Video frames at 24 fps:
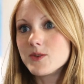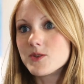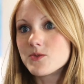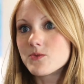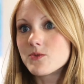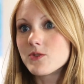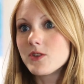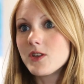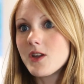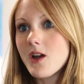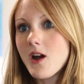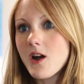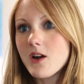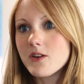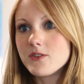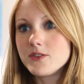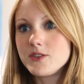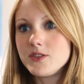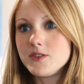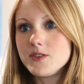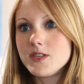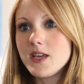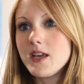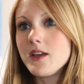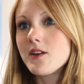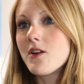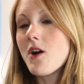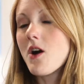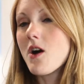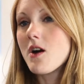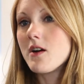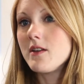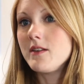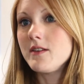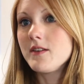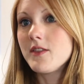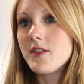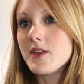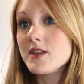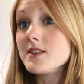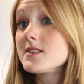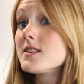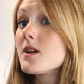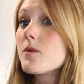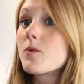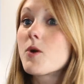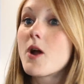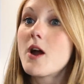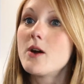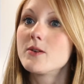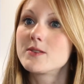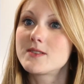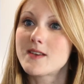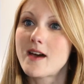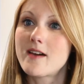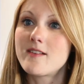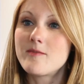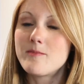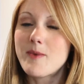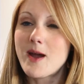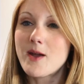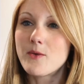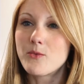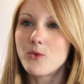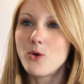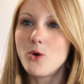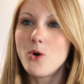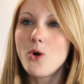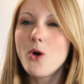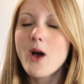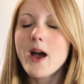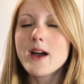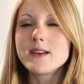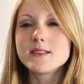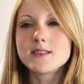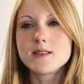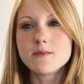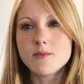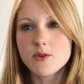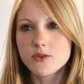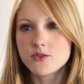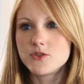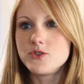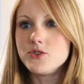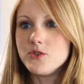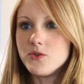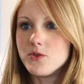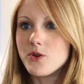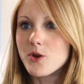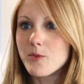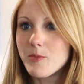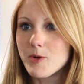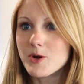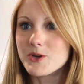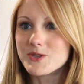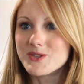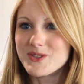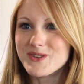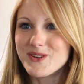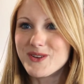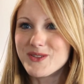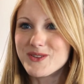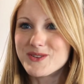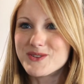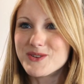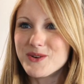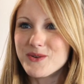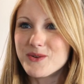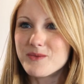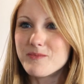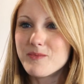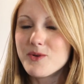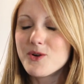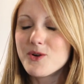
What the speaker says: was really hard to take on things that were outside of my role as the most junior person on the totem